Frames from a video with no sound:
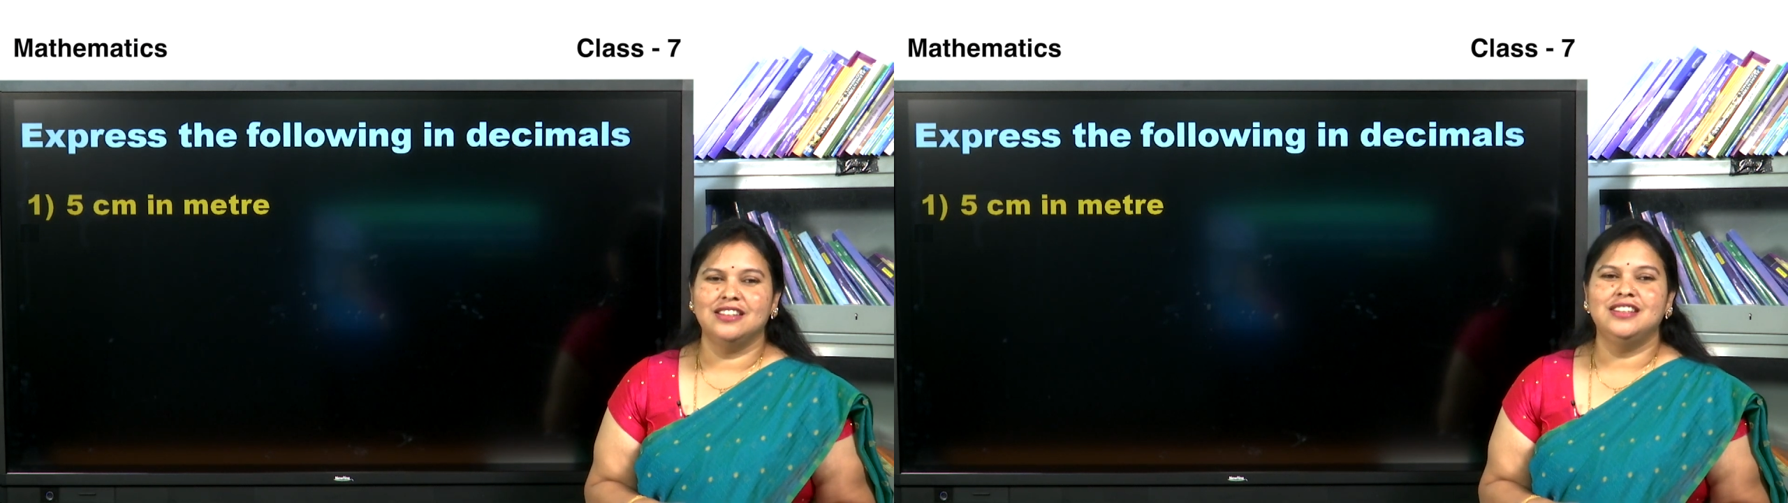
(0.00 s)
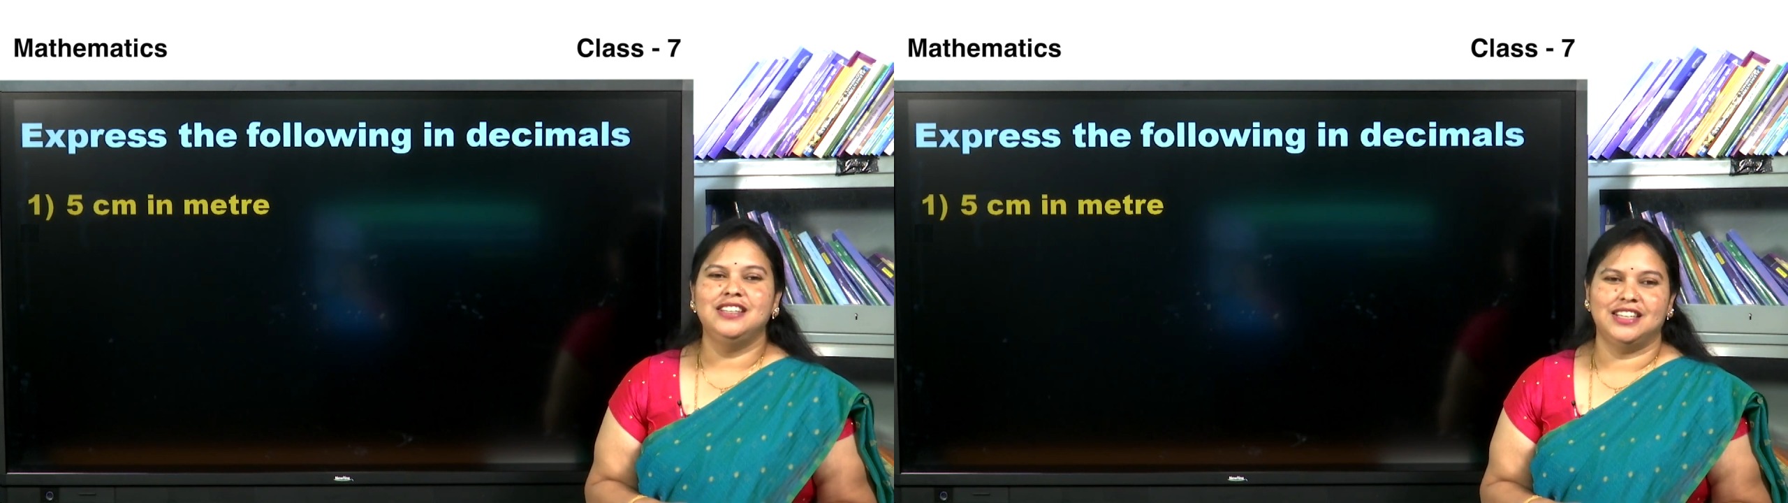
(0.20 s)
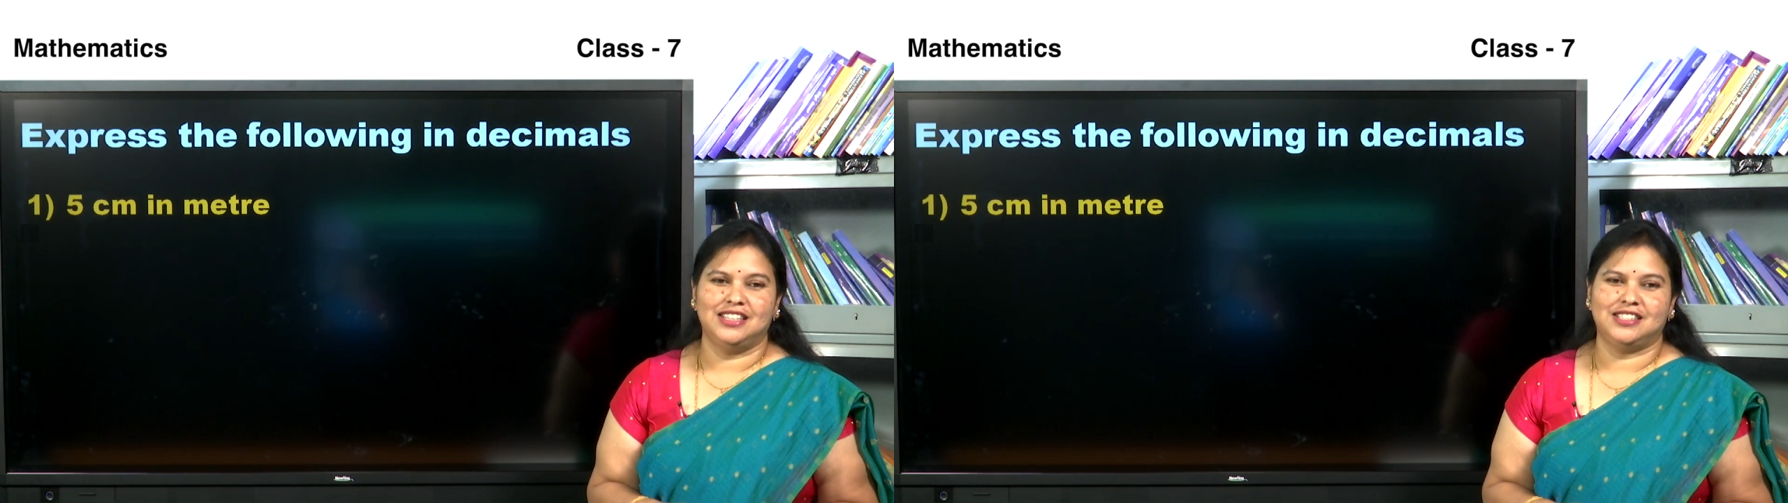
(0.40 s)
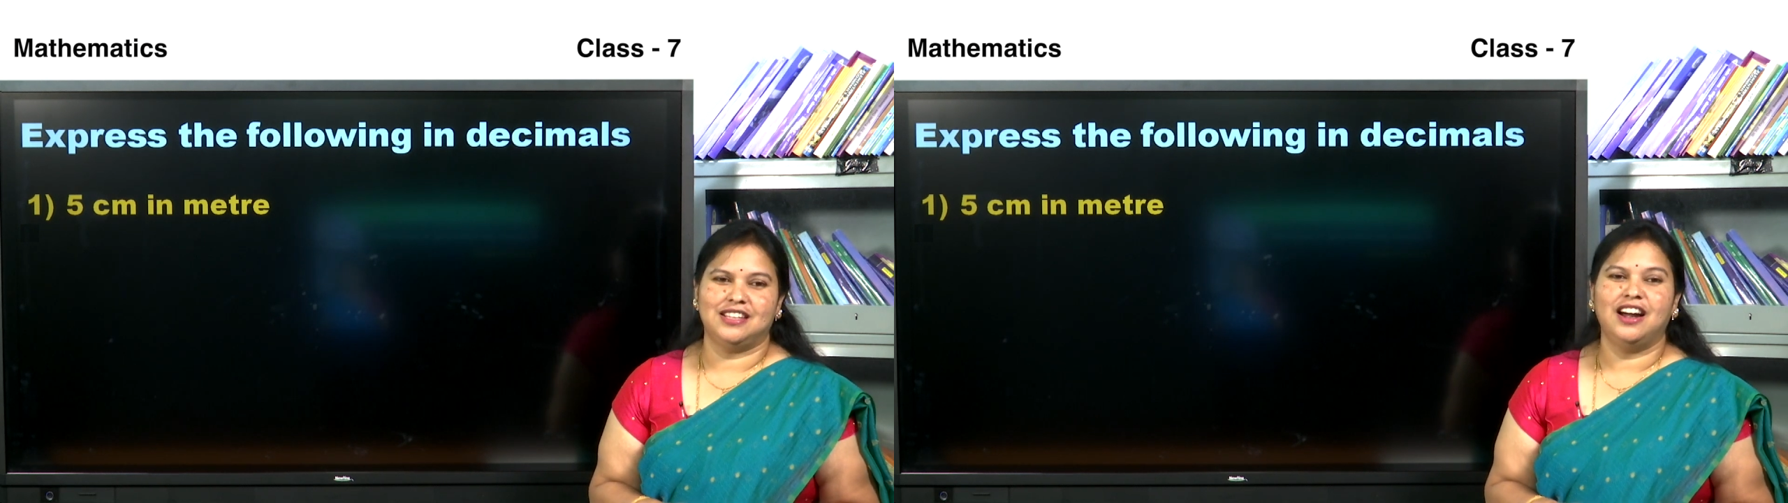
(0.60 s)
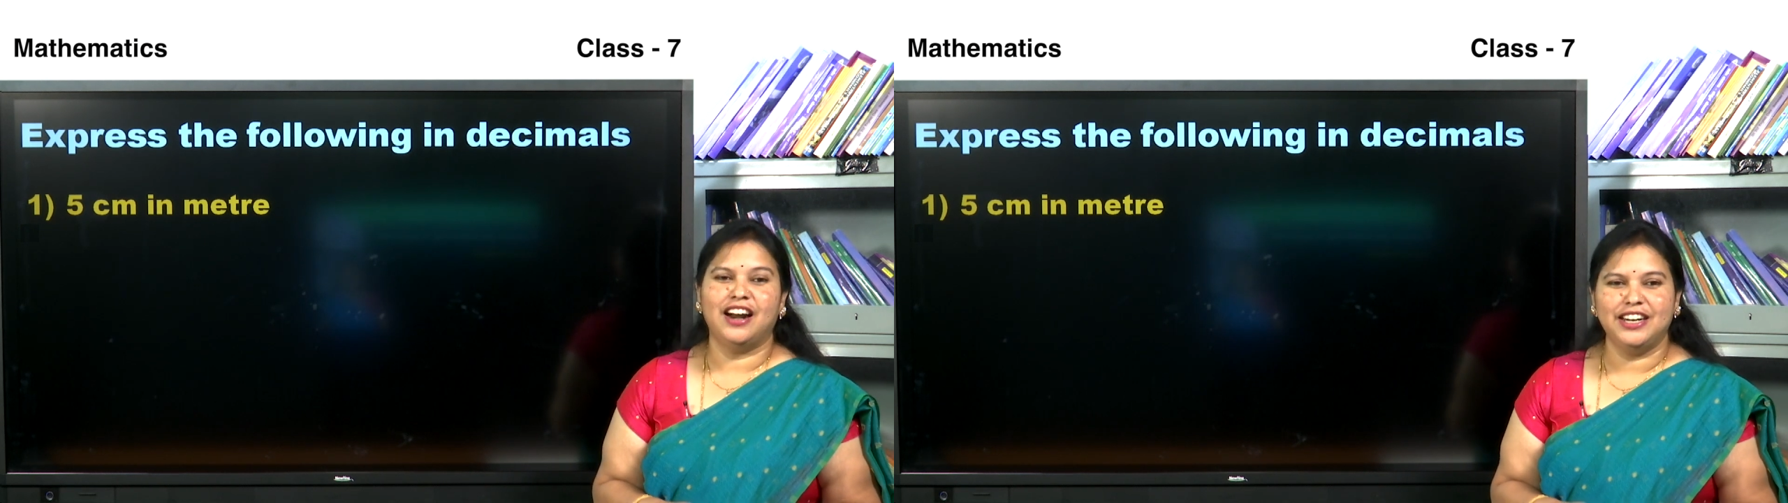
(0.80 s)
Yes,
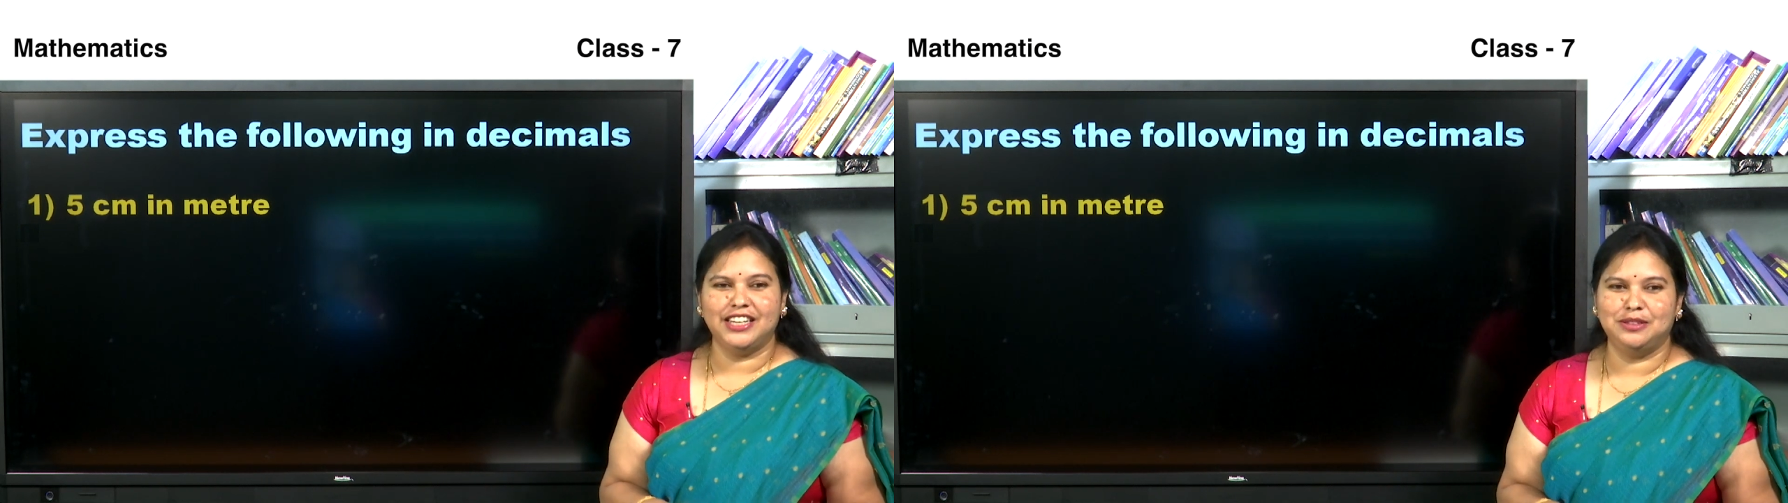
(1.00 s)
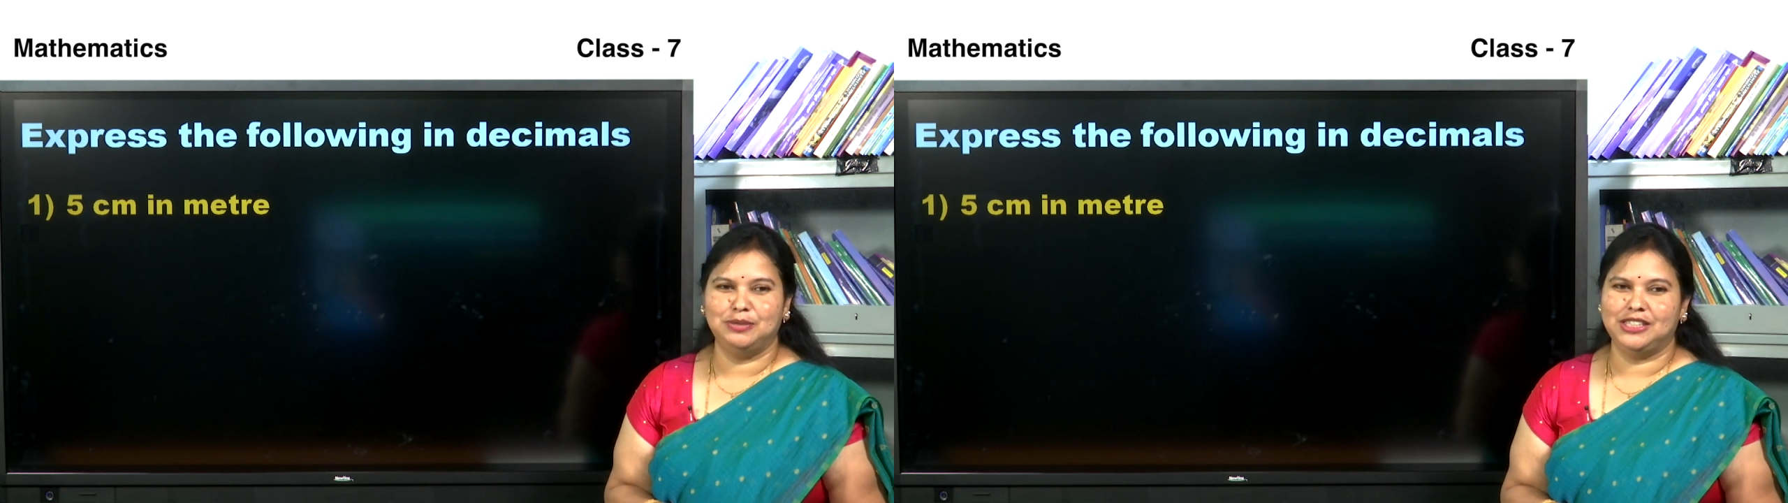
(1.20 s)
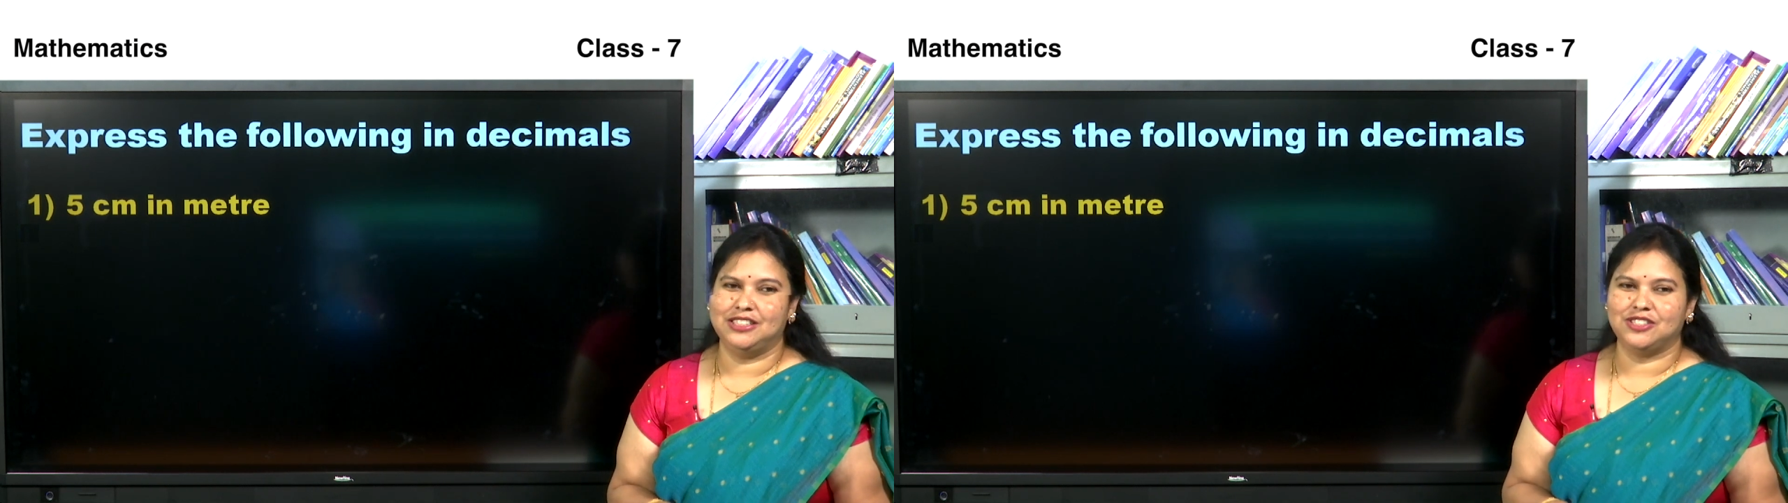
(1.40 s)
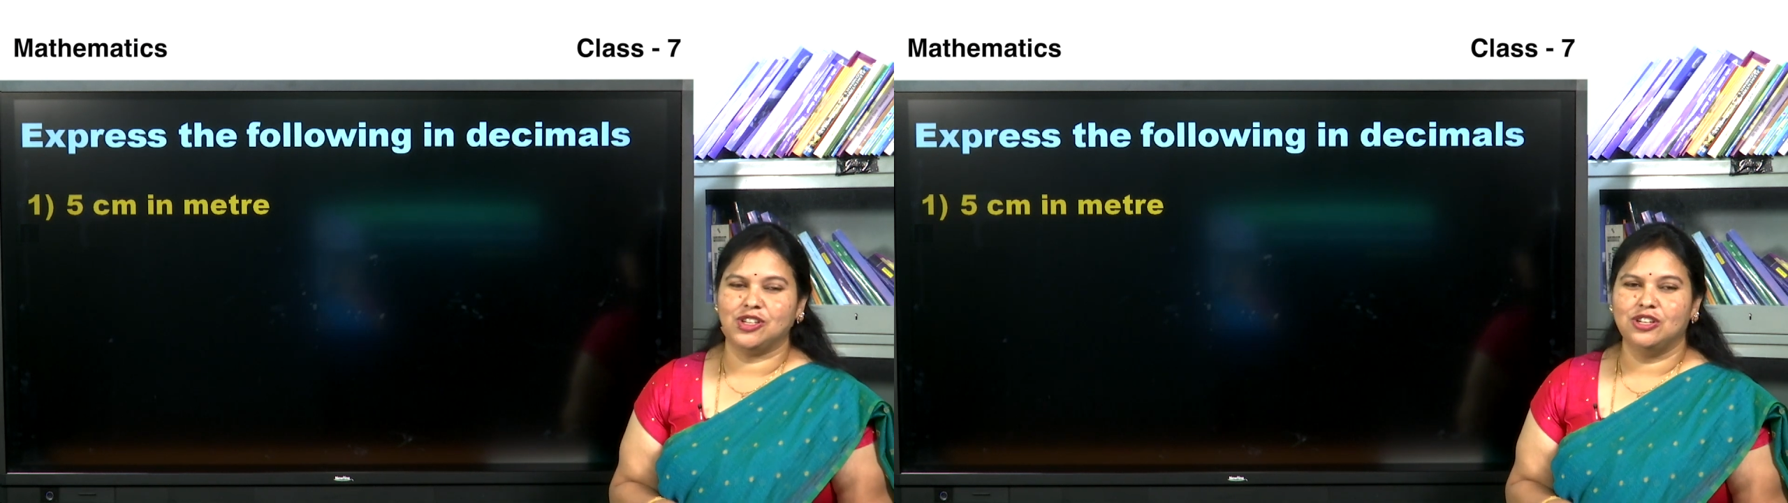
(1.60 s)
100 meters.